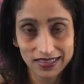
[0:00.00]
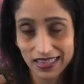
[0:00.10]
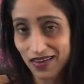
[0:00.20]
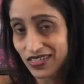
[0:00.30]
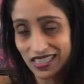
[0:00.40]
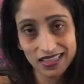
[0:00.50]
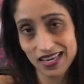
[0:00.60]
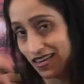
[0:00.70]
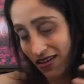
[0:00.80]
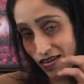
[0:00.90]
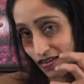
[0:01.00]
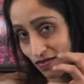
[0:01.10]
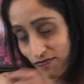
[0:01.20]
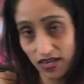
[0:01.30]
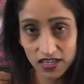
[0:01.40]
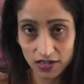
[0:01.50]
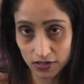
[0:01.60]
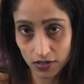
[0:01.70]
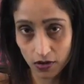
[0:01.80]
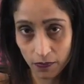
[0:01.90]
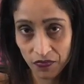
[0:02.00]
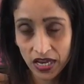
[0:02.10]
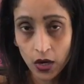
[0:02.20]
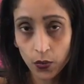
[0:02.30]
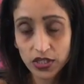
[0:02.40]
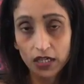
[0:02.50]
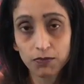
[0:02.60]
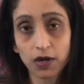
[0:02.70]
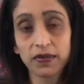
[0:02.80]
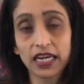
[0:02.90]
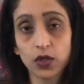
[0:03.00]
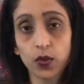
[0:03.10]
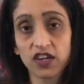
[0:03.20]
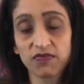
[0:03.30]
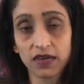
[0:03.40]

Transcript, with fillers: That was a thing many years ago, which I'll probably get to one of